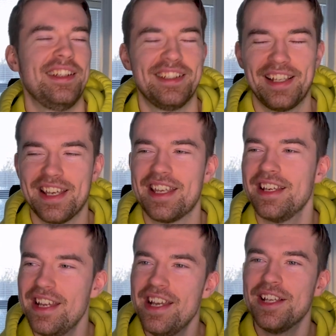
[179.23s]
taking
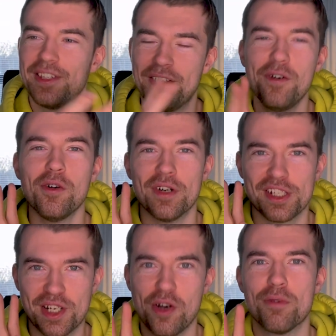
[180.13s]
2
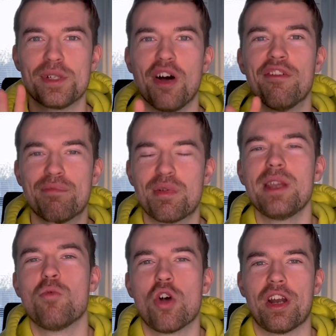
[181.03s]
scoops of
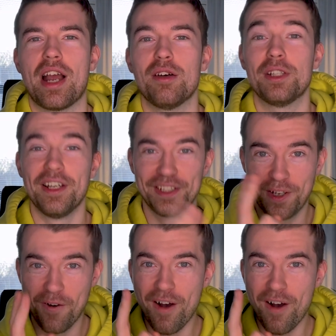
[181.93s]
pre-workout 2